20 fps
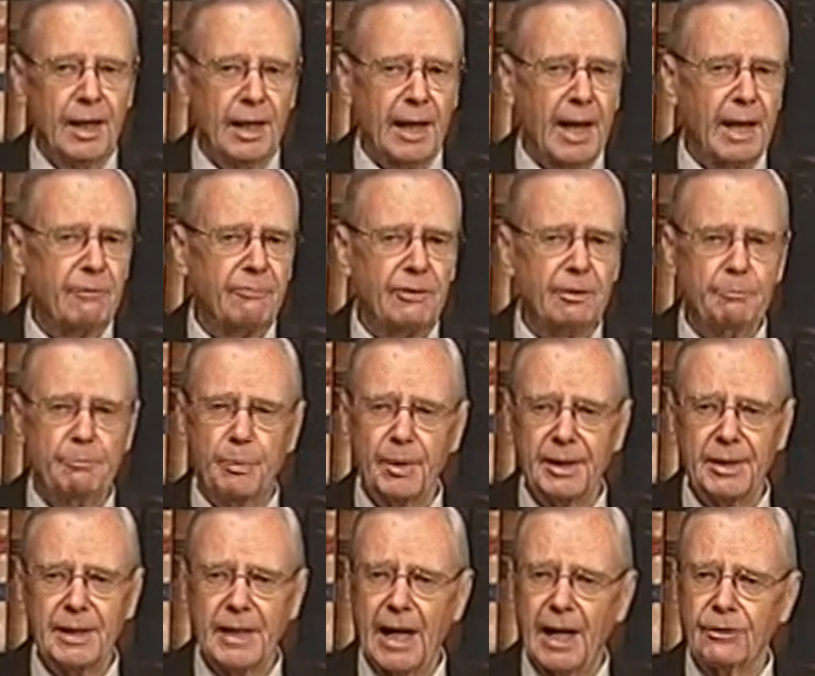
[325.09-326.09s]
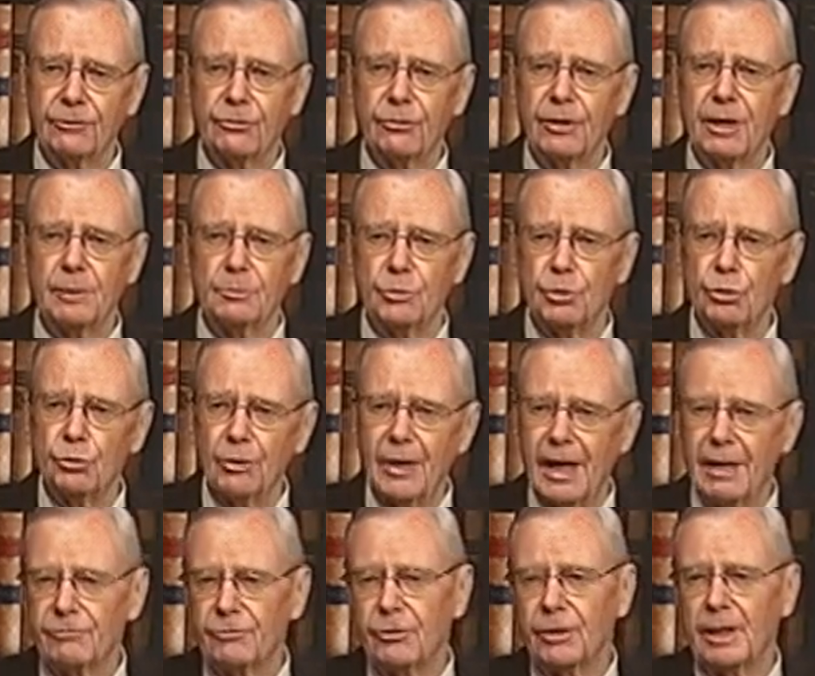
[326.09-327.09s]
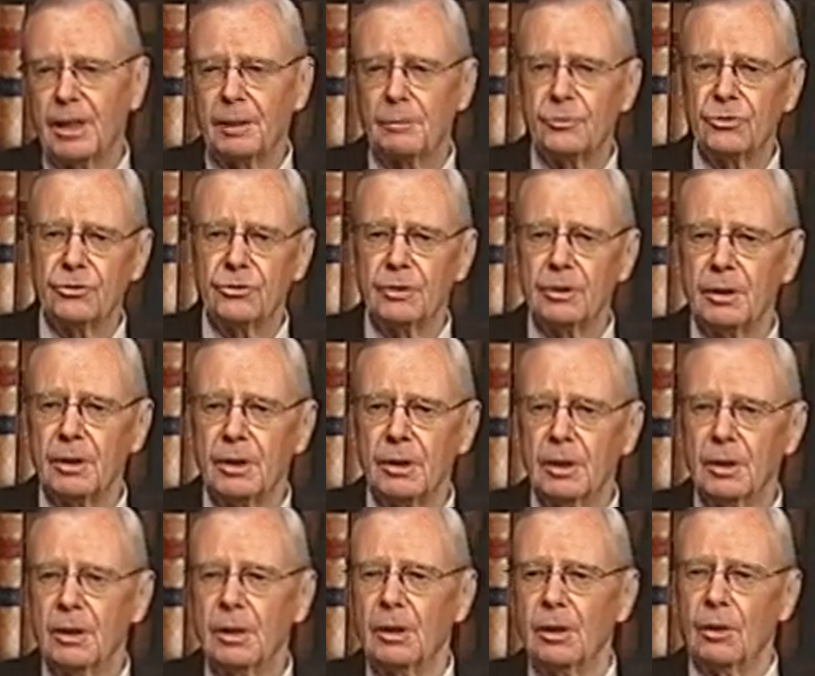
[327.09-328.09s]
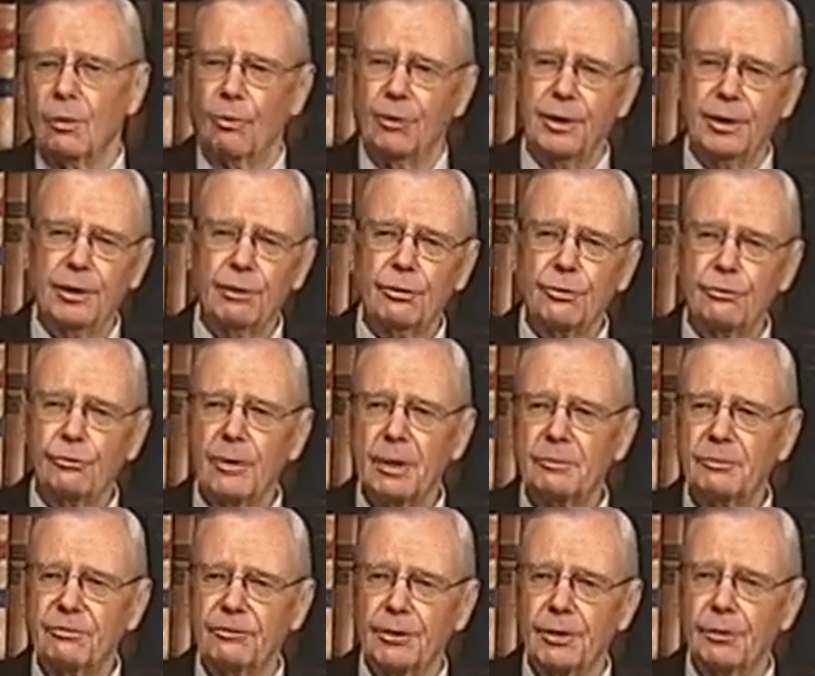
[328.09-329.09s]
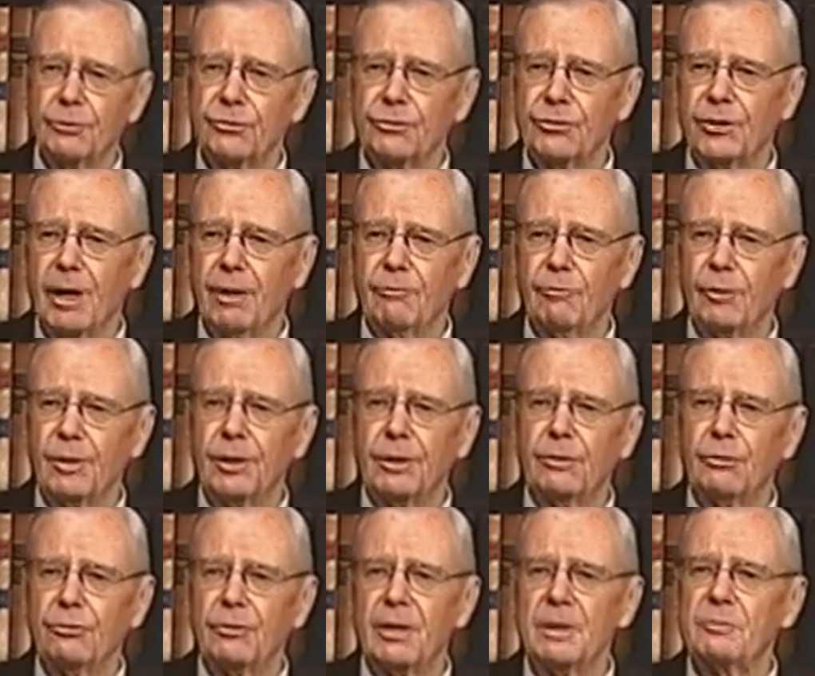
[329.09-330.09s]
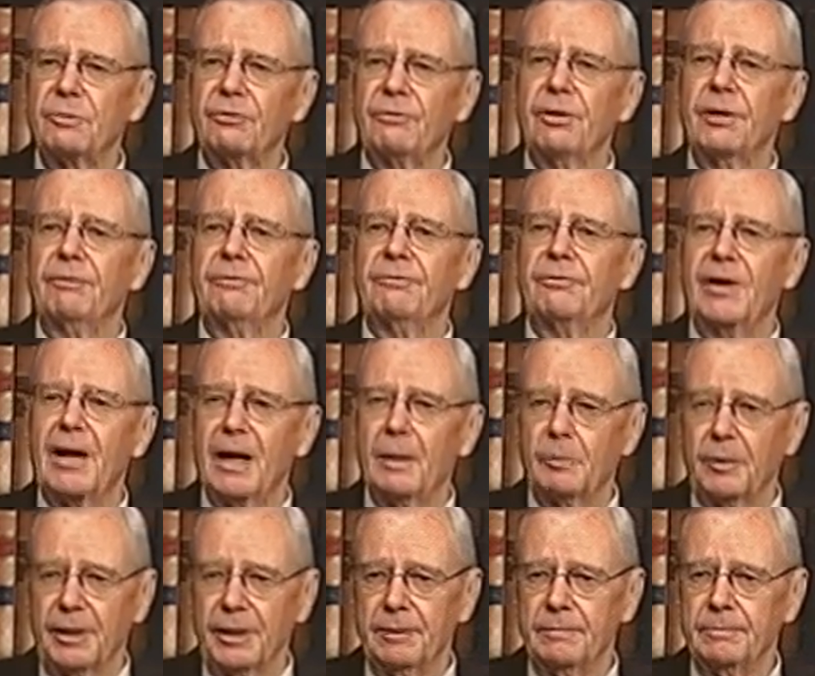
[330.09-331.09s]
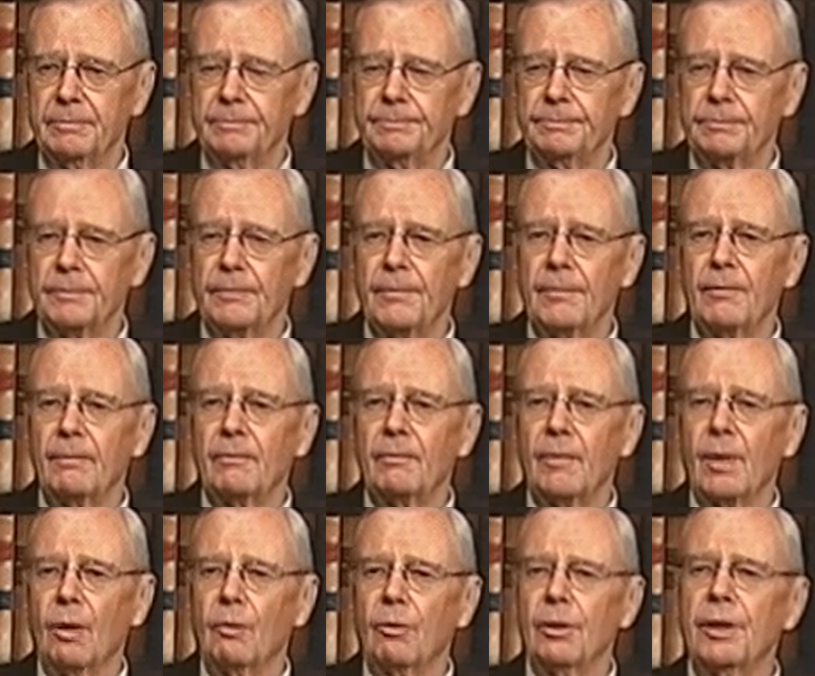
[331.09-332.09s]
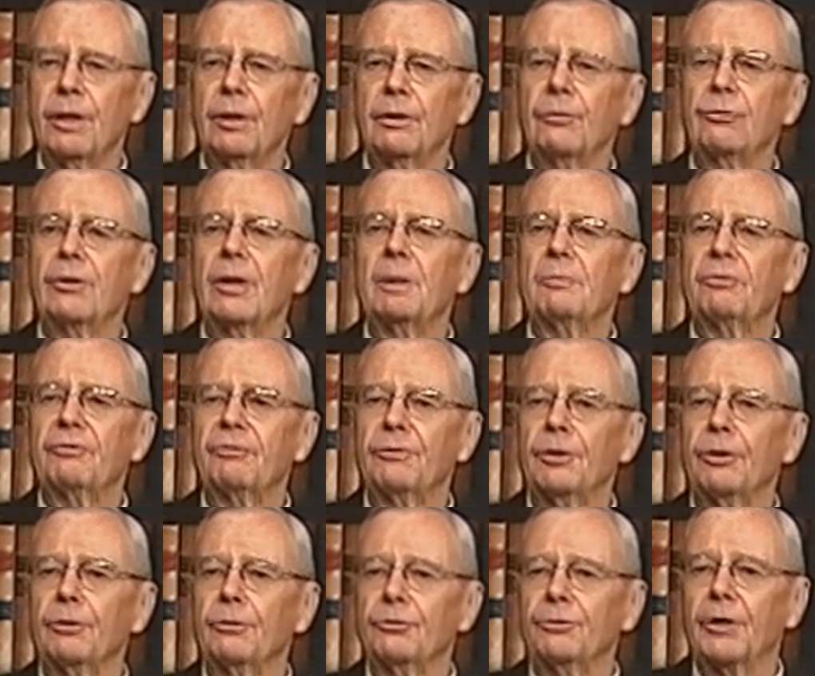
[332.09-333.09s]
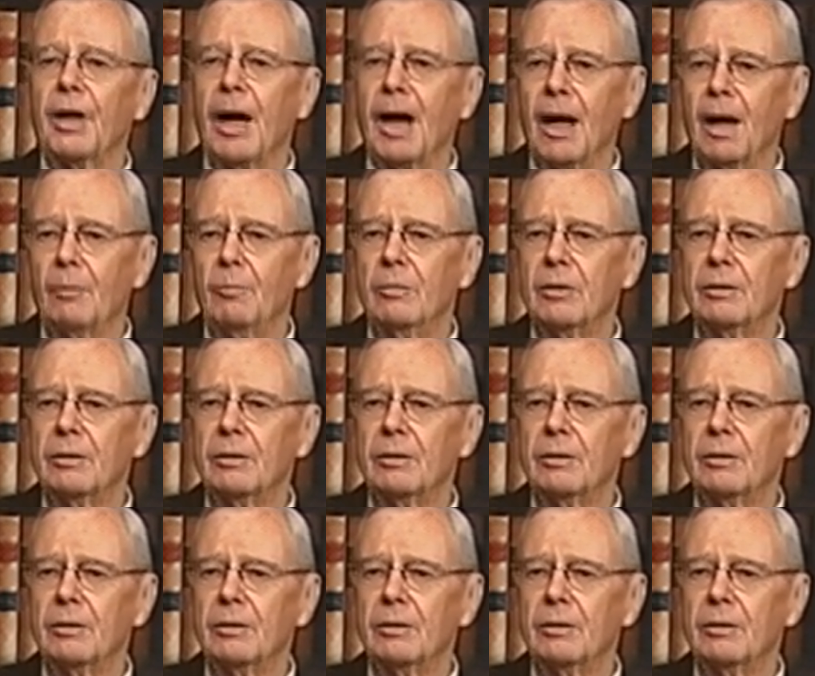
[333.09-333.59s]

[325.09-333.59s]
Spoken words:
Everybody has dreams. You have dreams. What are your dreams for yourself? What are your dreams for your family? What are your dreams for your job?